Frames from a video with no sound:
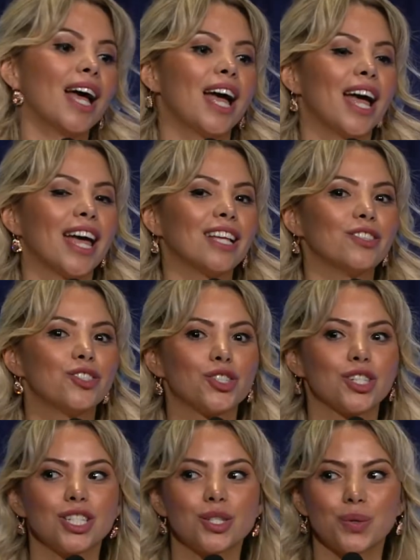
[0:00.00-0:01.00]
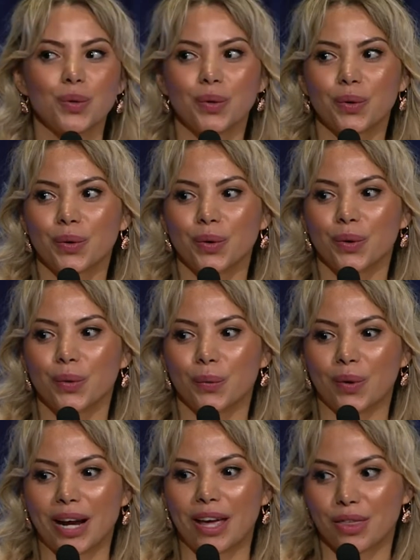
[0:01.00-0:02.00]
And just
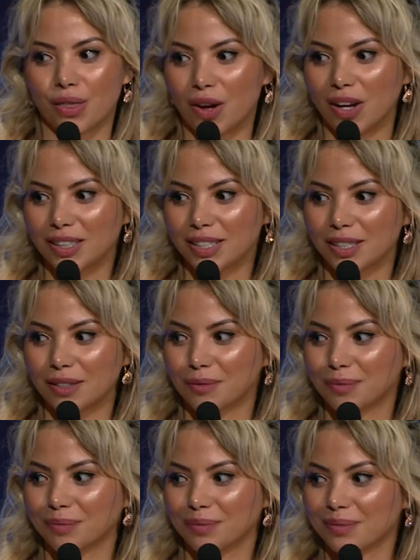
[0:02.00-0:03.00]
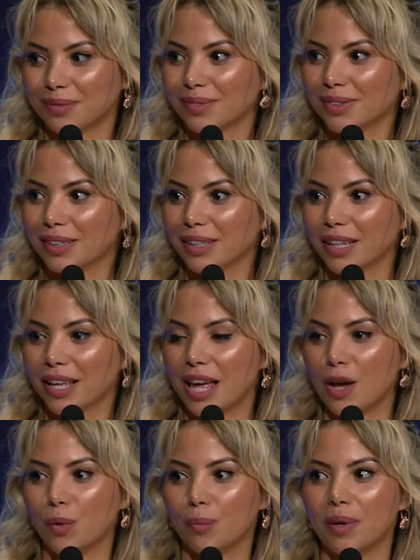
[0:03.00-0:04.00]
when I thought
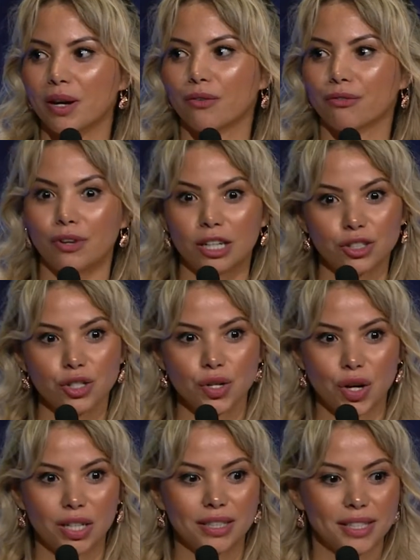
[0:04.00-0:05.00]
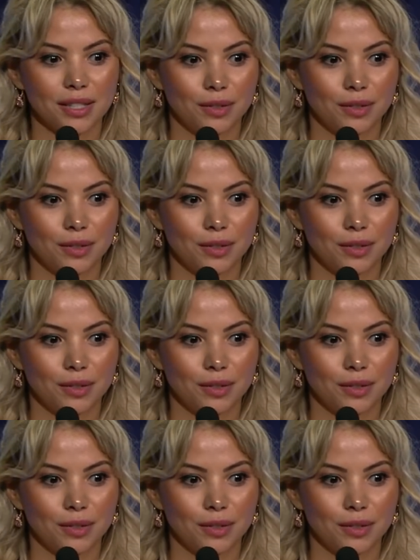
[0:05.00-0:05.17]
it would be a fresh start,